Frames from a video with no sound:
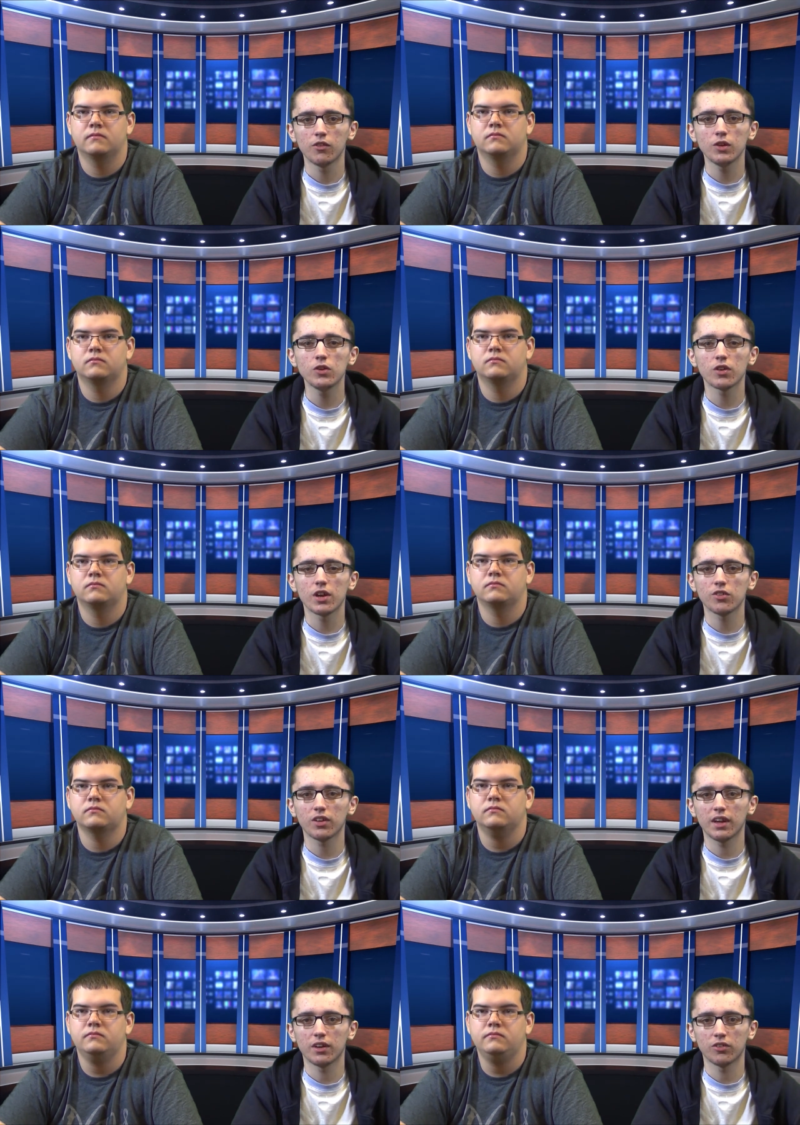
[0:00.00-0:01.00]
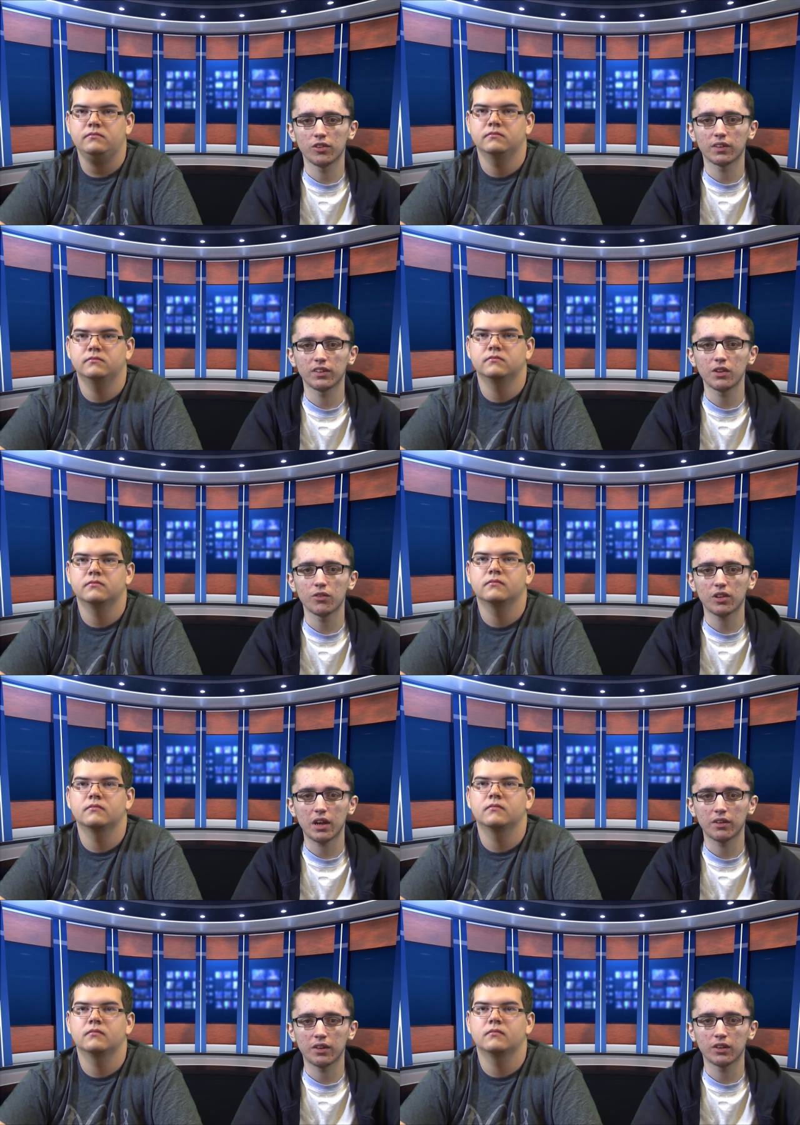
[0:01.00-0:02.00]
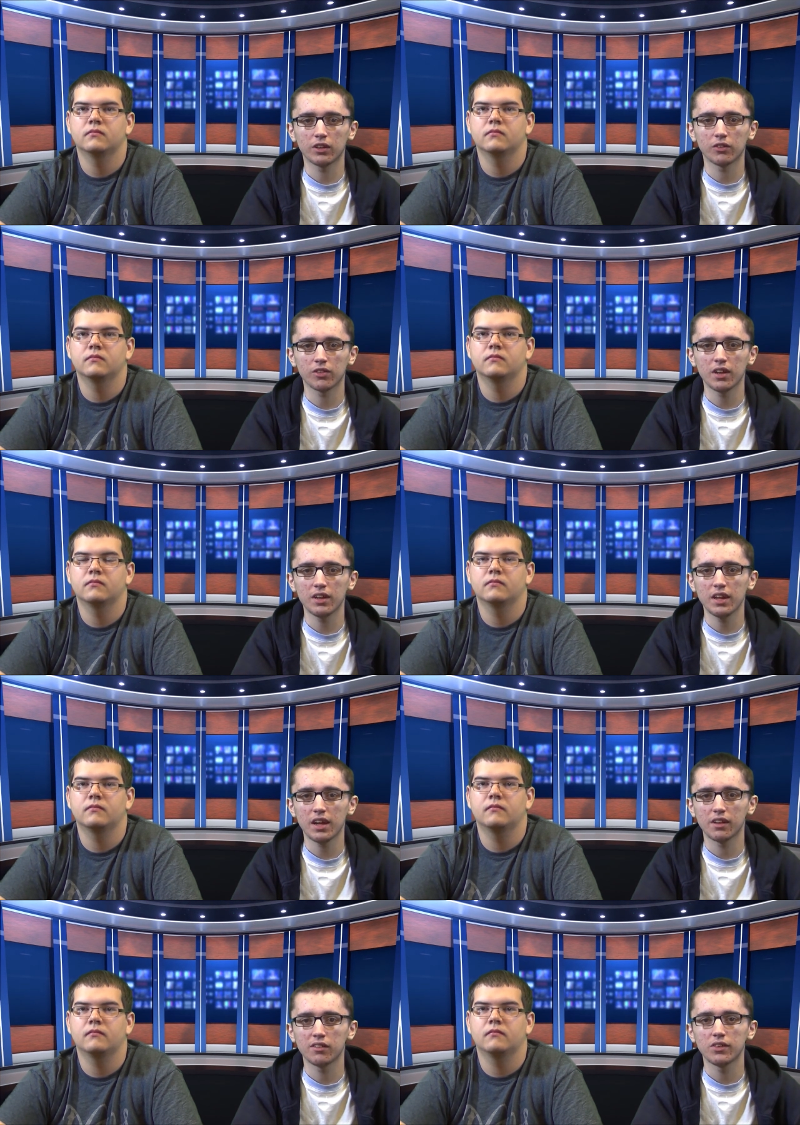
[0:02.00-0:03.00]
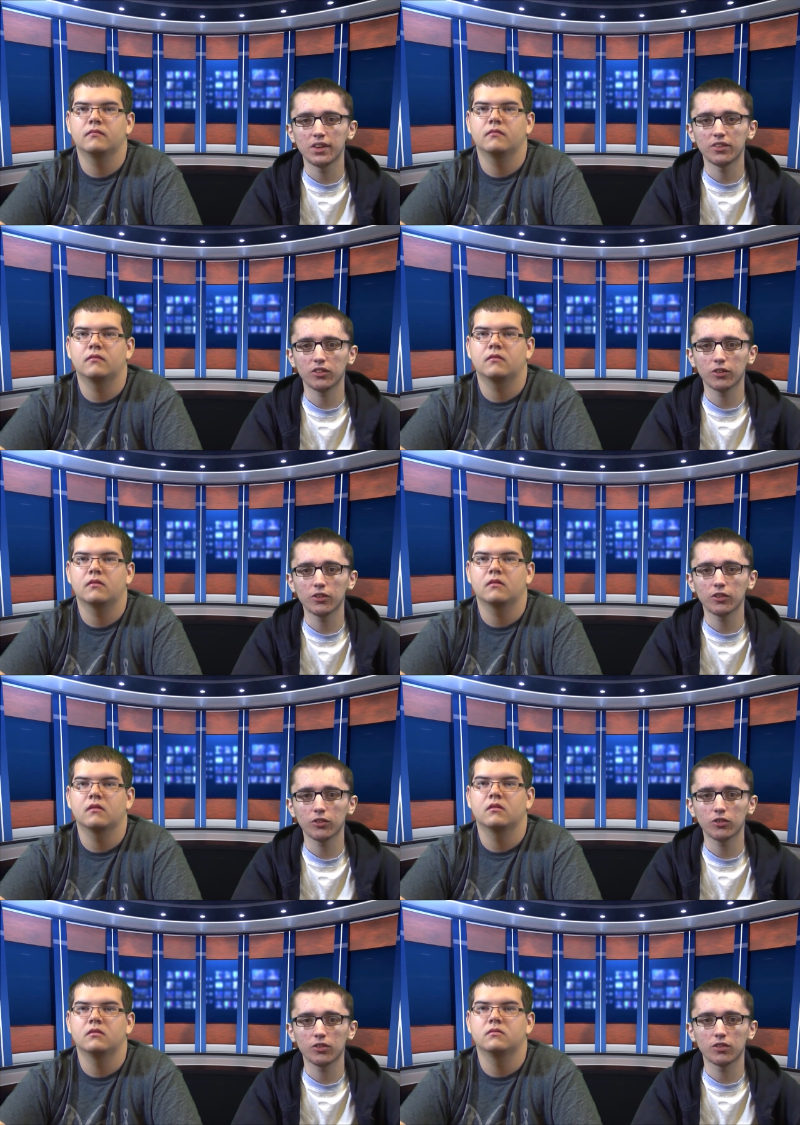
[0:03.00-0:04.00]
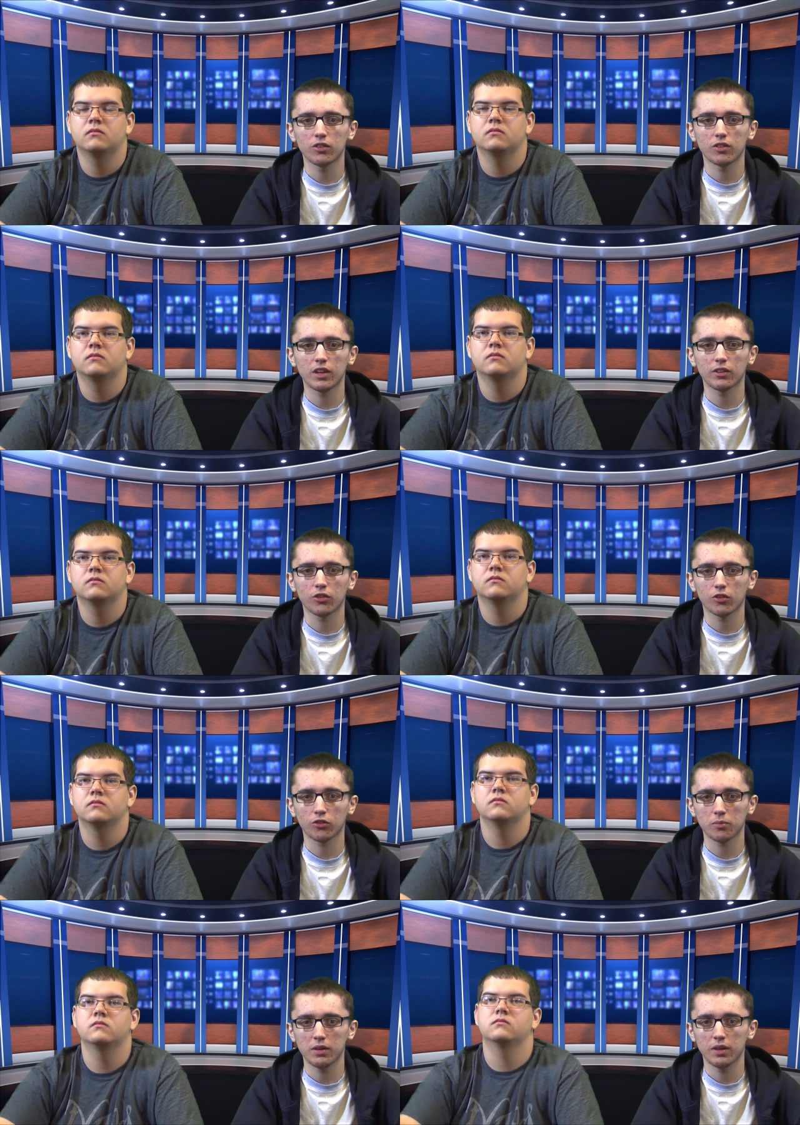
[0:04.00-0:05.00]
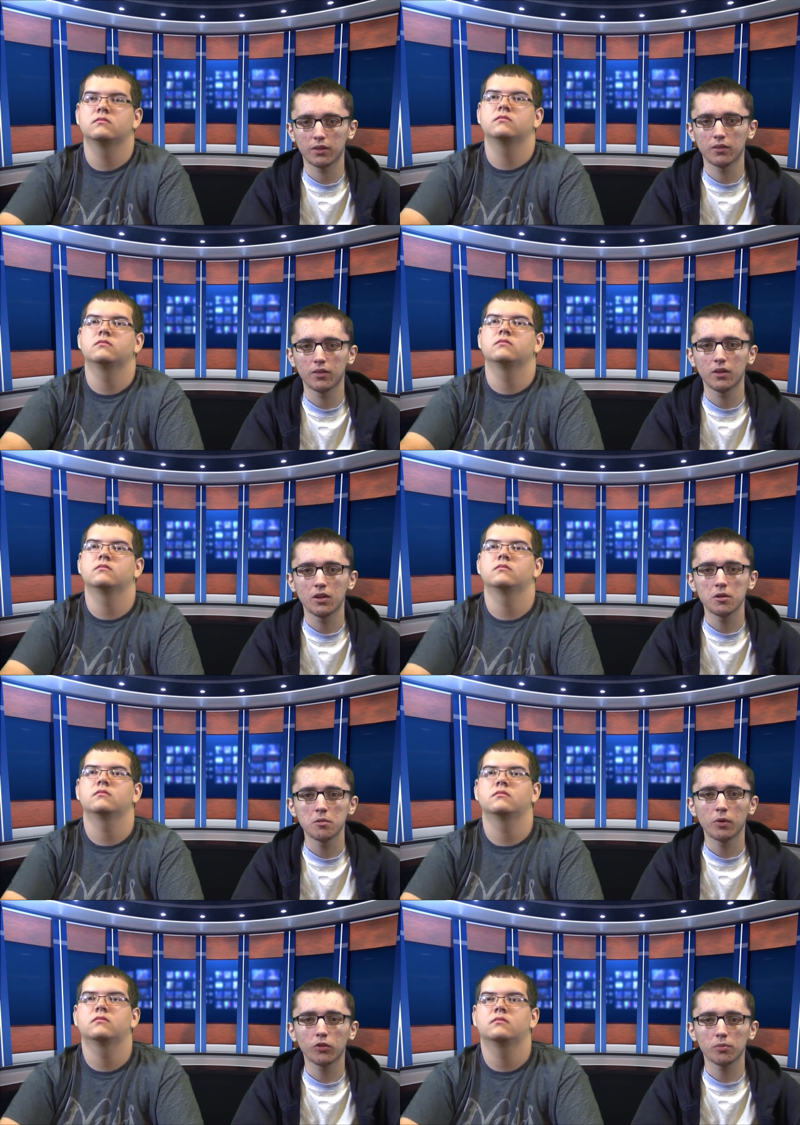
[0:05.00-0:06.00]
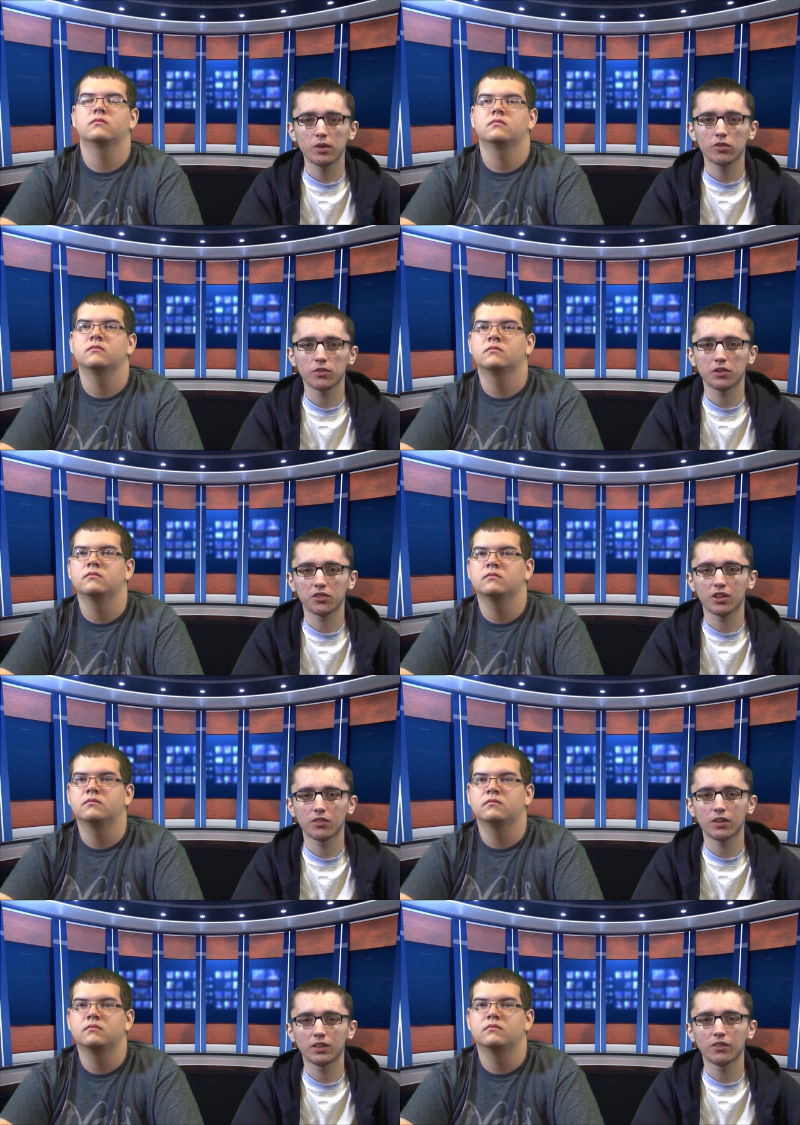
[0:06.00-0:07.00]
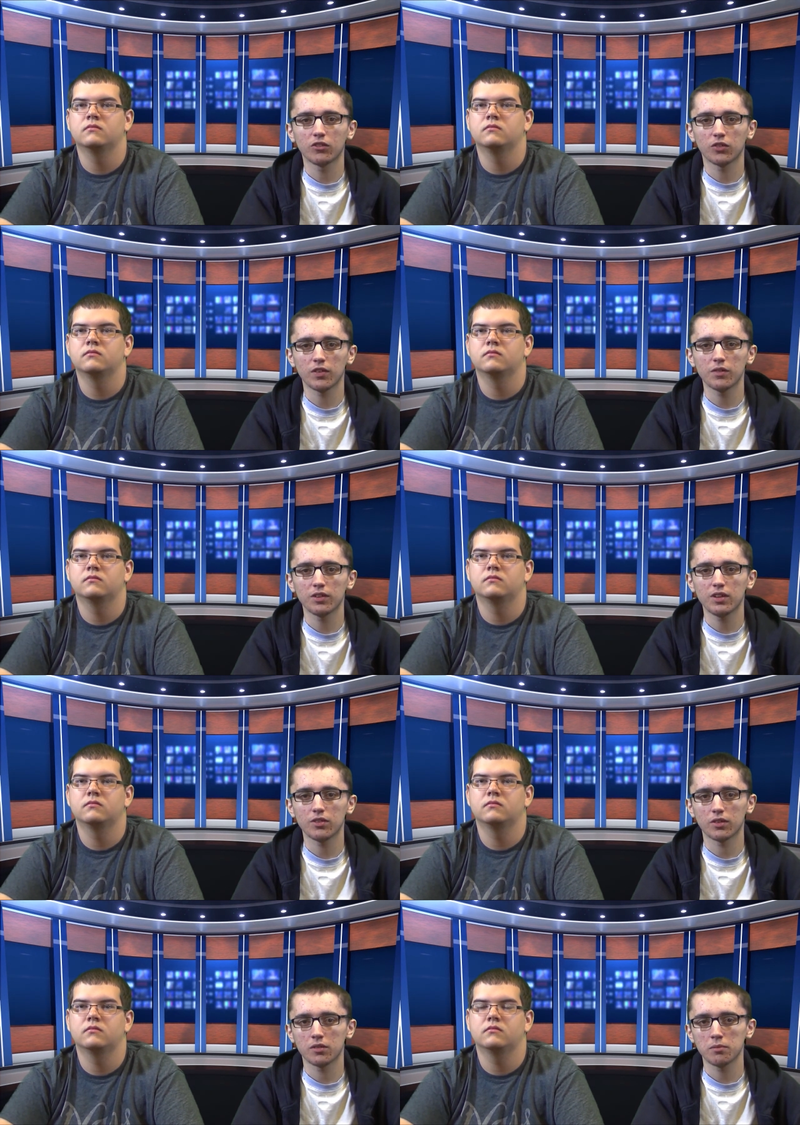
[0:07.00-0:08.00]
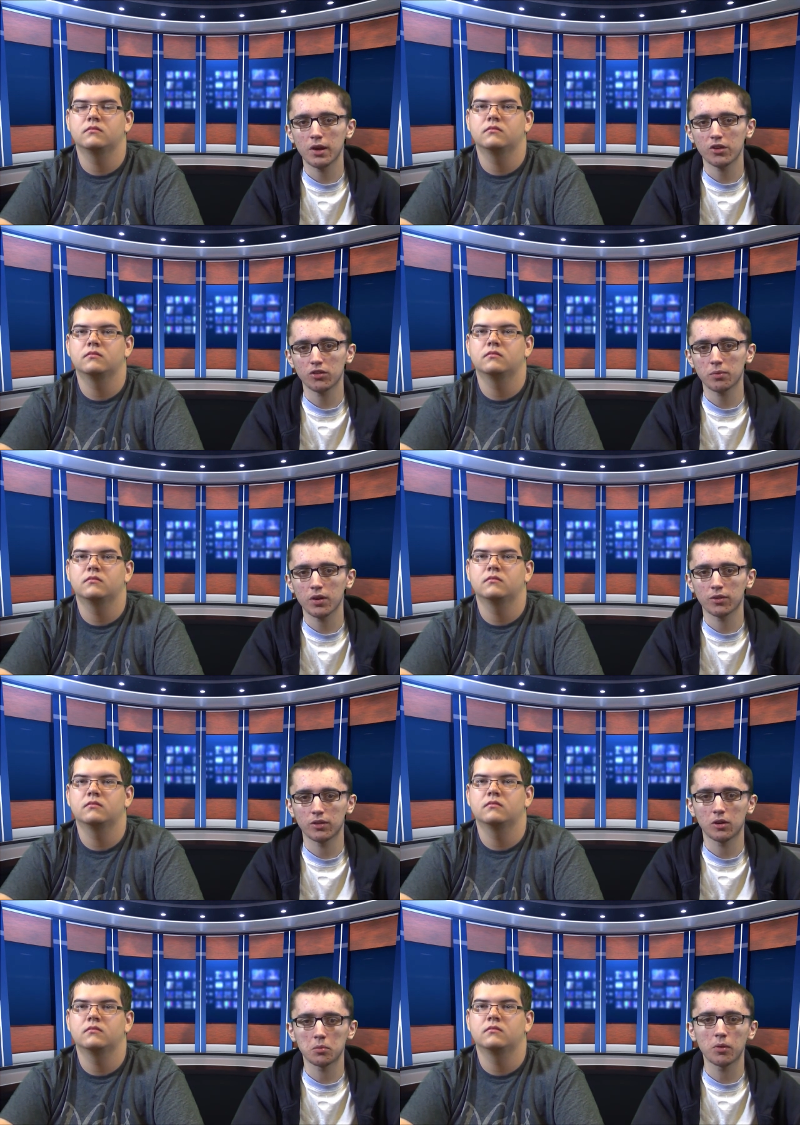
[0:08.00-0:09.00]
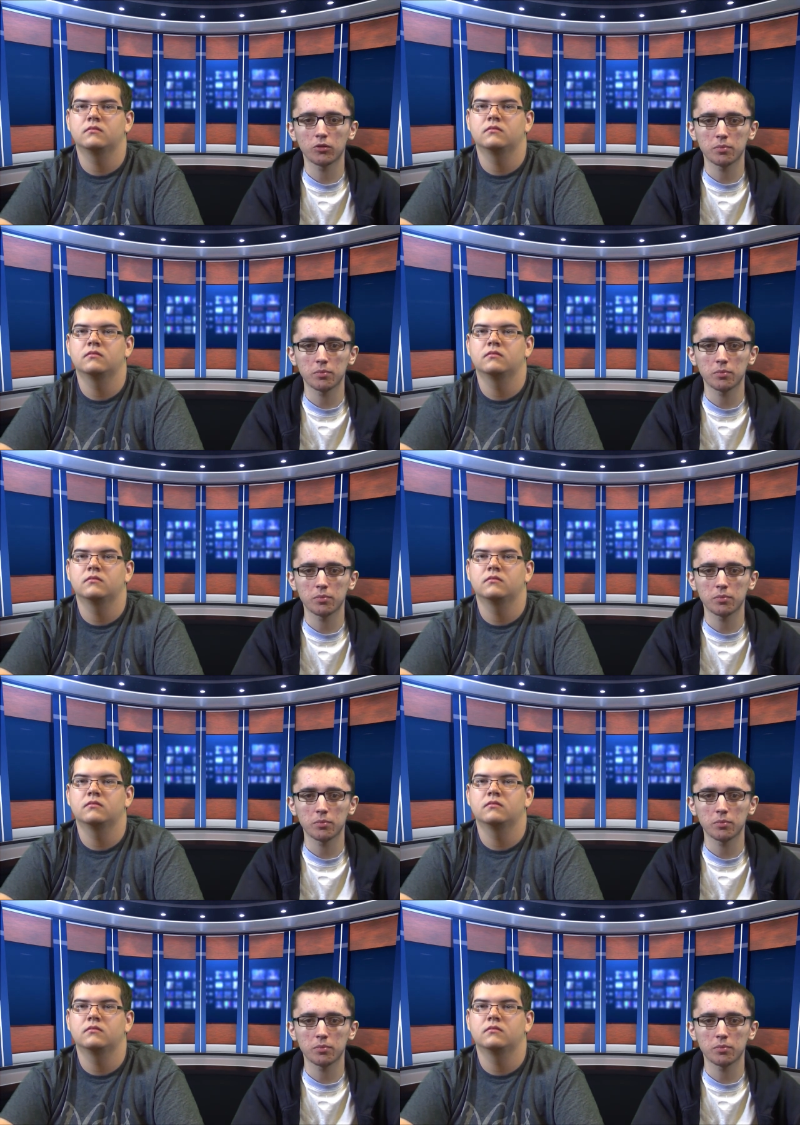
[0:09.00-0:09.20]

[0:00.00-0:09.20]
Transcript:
Speaker 1: teacher educators here at Daviess County, along with NEA, is encouraging students to take to social media. Post a picture of yourself along with your favorite teacher, past or present, or post a